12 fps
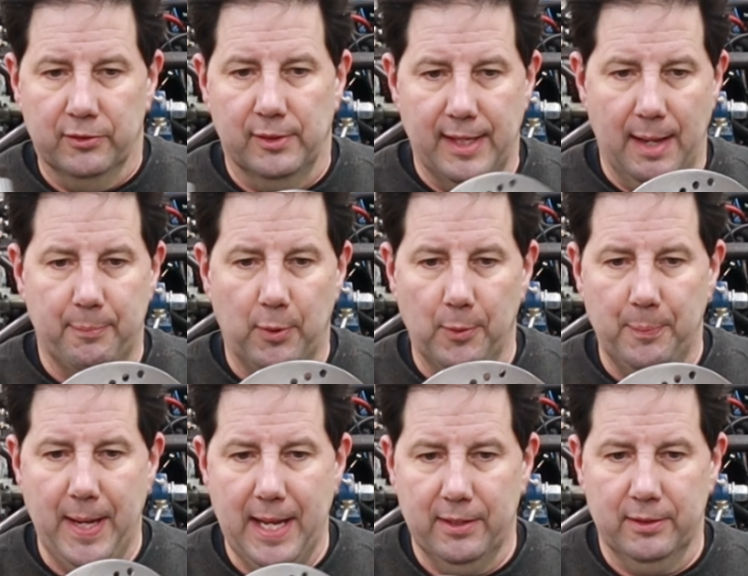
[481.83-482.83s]
So that bolt
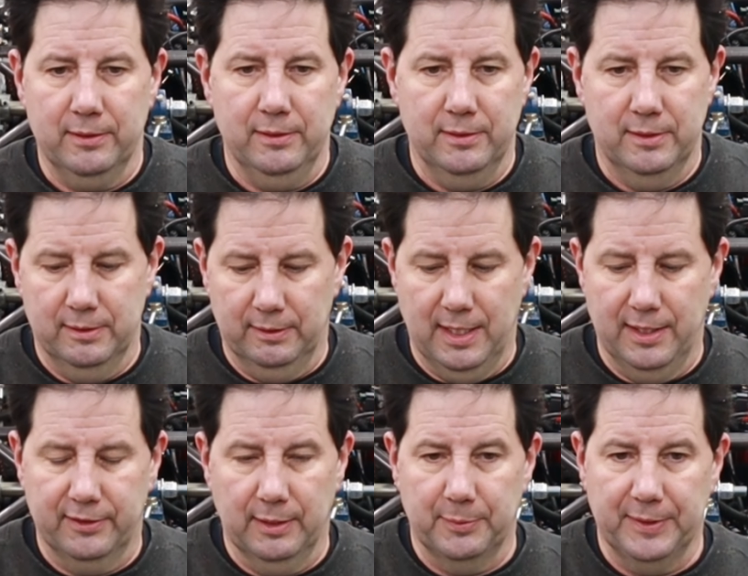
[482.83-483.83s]
pattern
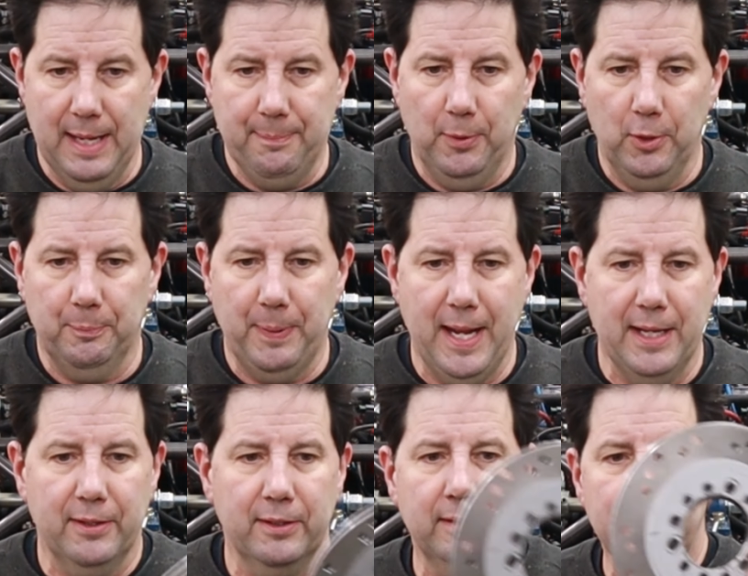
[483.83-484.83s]
lines up with that bolt
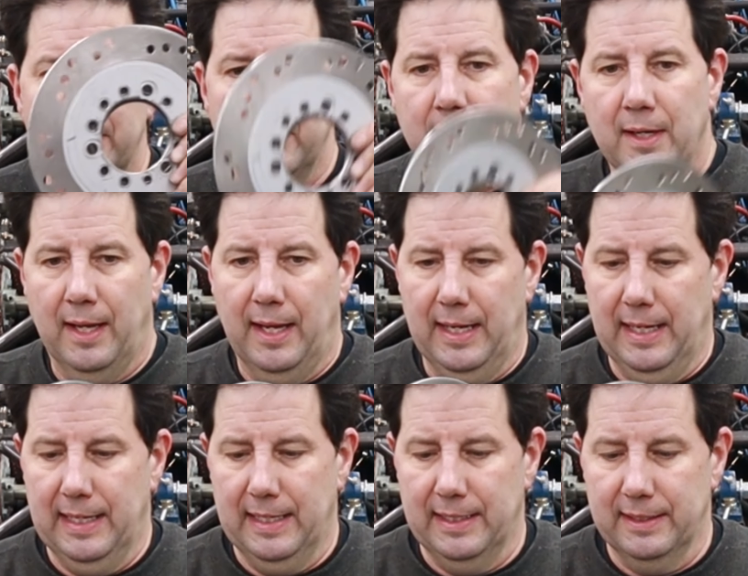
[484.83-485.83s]
pattern,
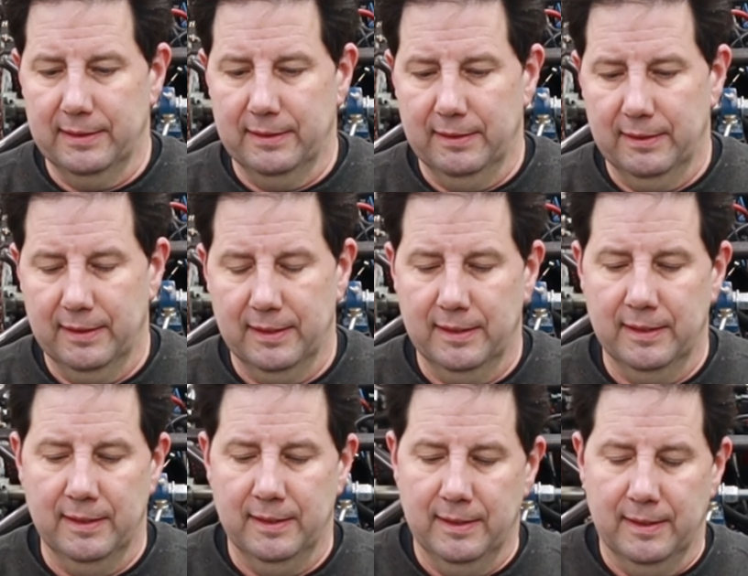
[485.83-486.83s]
and
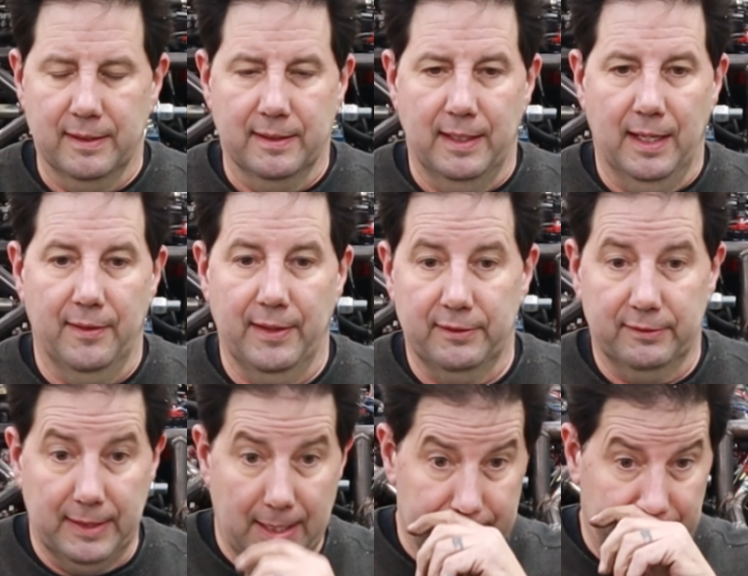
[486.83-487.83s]
now that
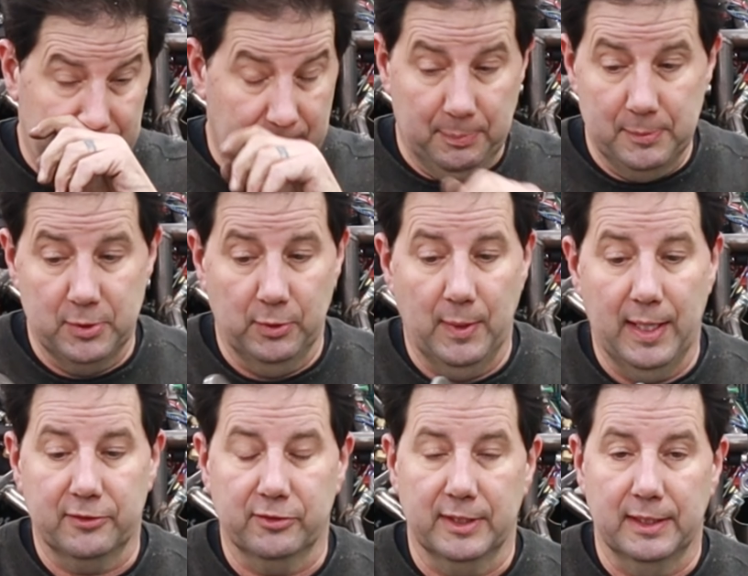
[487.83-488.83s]
allows us to
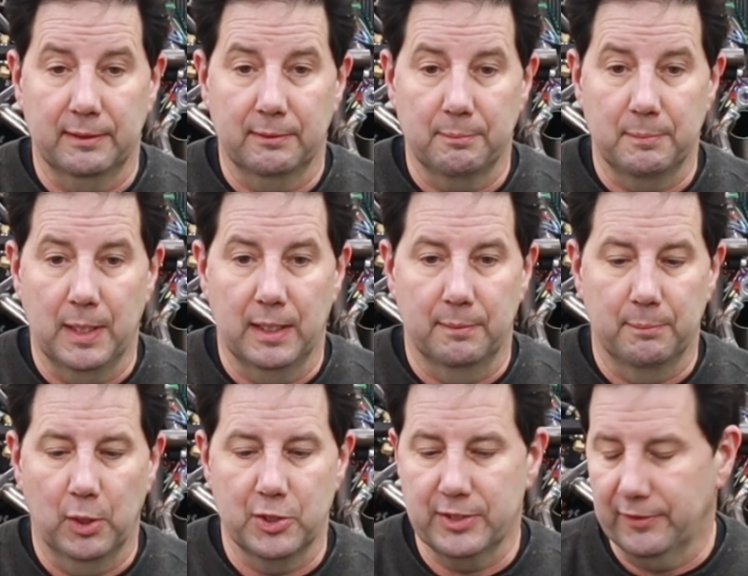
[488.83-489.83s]
actually
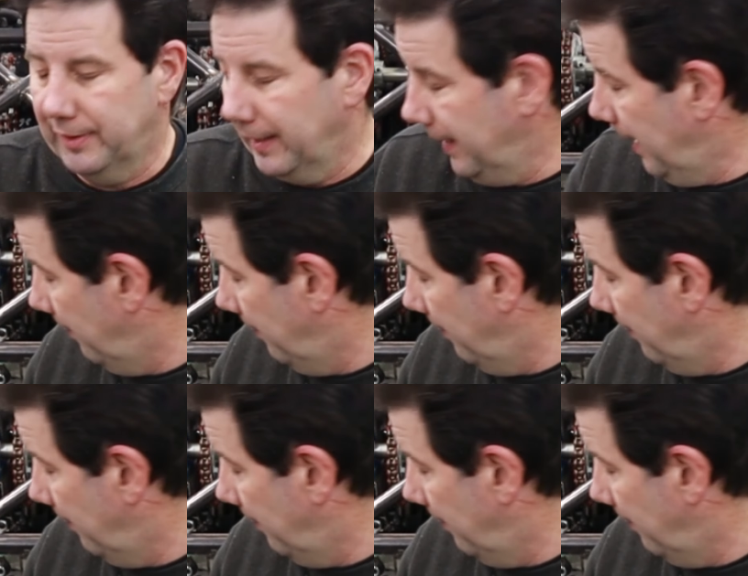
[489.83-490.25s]
merge everything